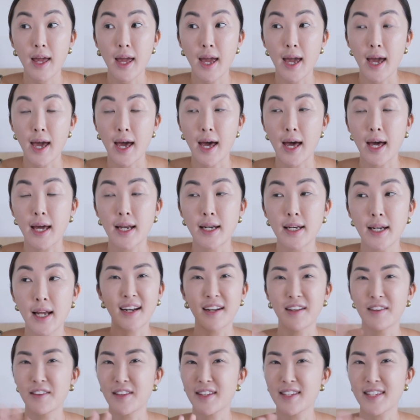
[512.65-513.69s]
And I
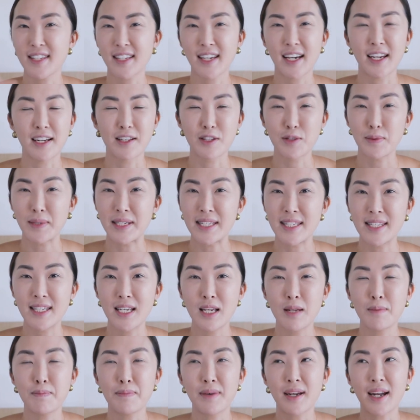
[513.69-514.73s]
know this is kind of
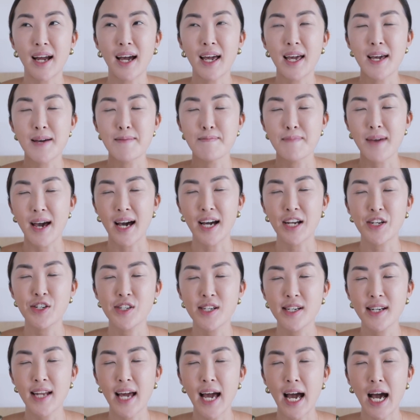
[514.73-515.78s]
twisted, but I
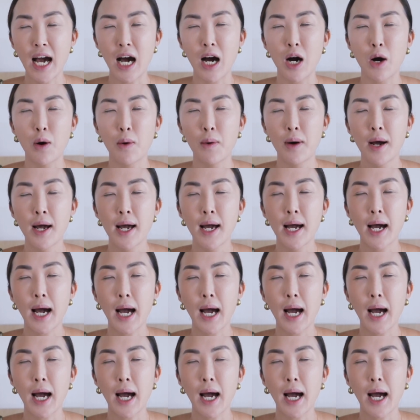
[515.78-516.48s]
imagine how